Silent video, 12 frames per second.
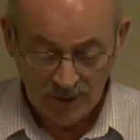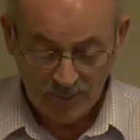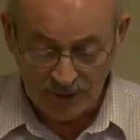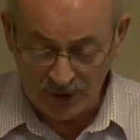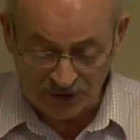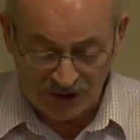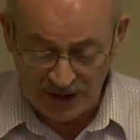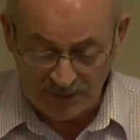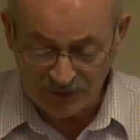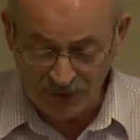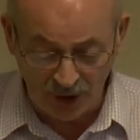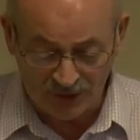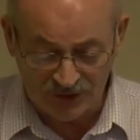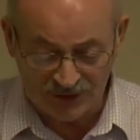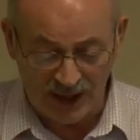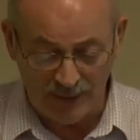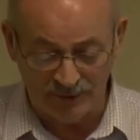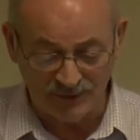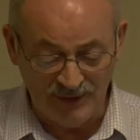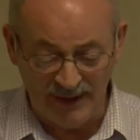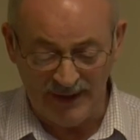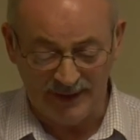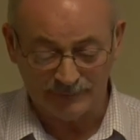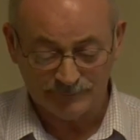because he keeps not the Sabbath
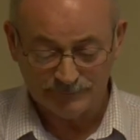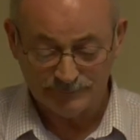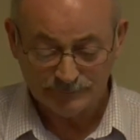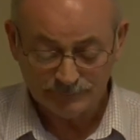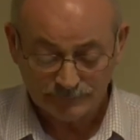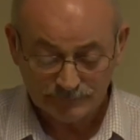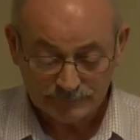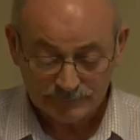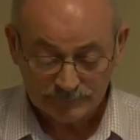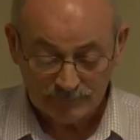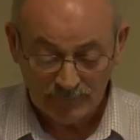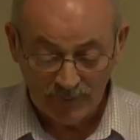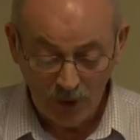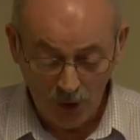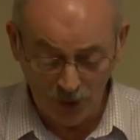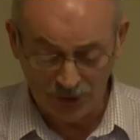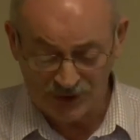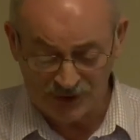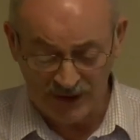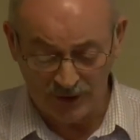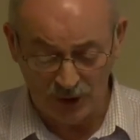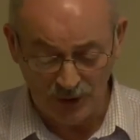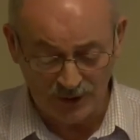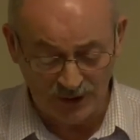day. Others said,
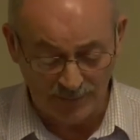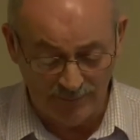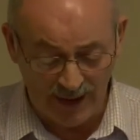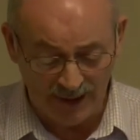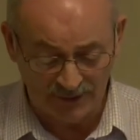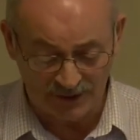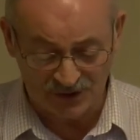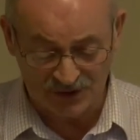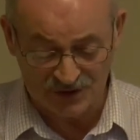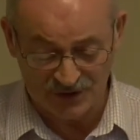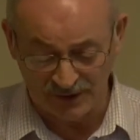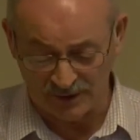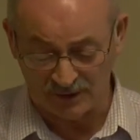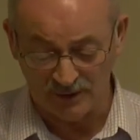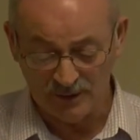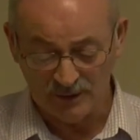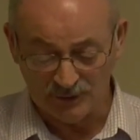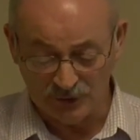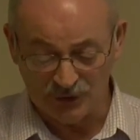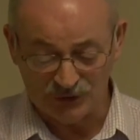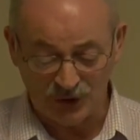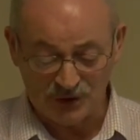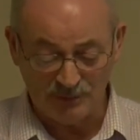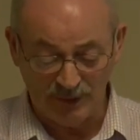how can a man that is a sinner do
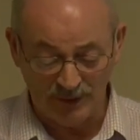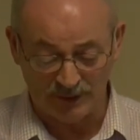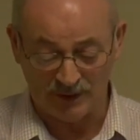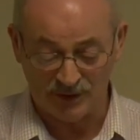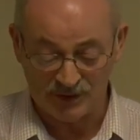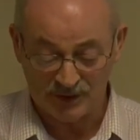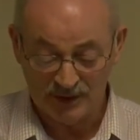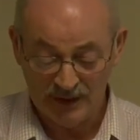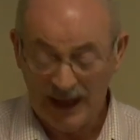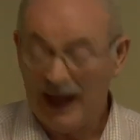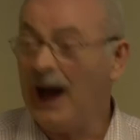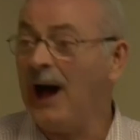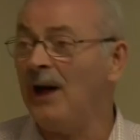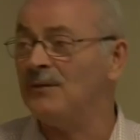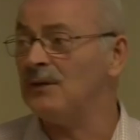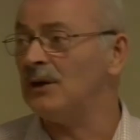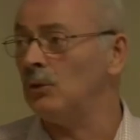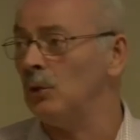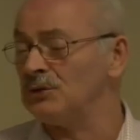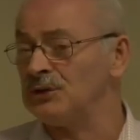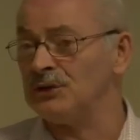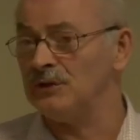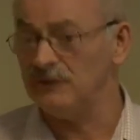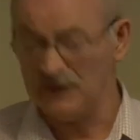such miracles? And there was a
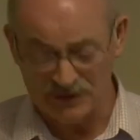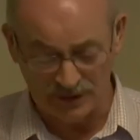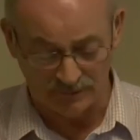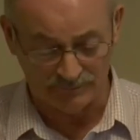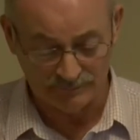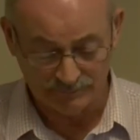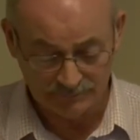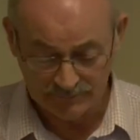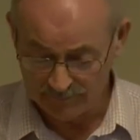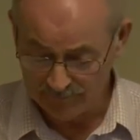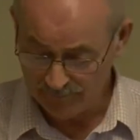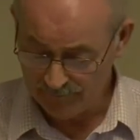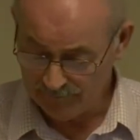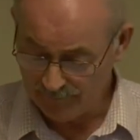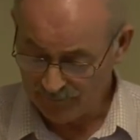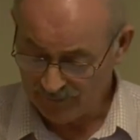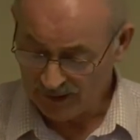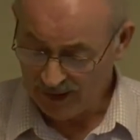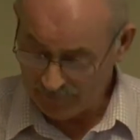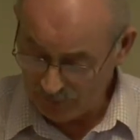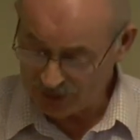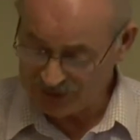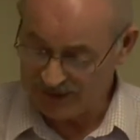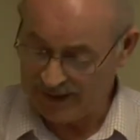division
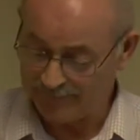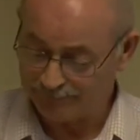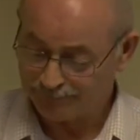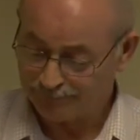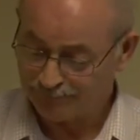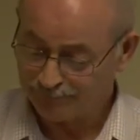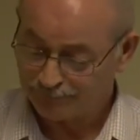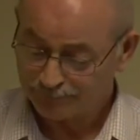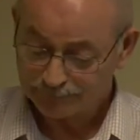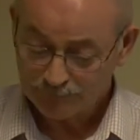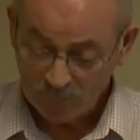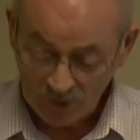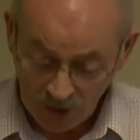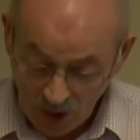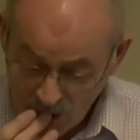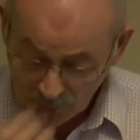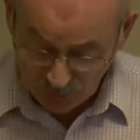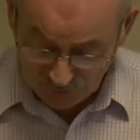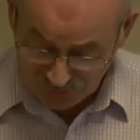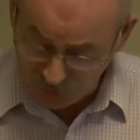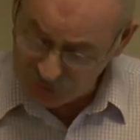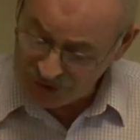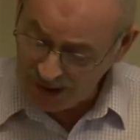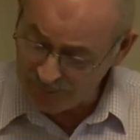amongst them. Move
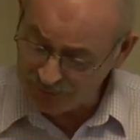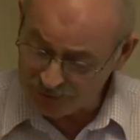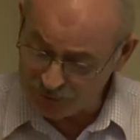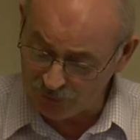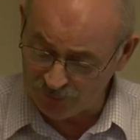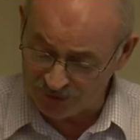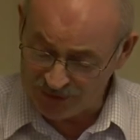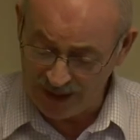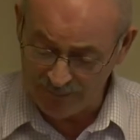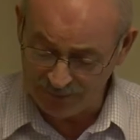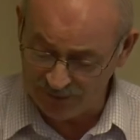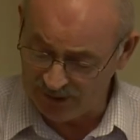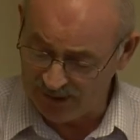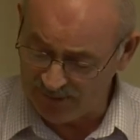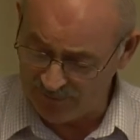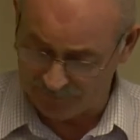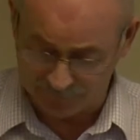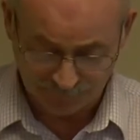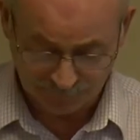two chapters over, chapter 11,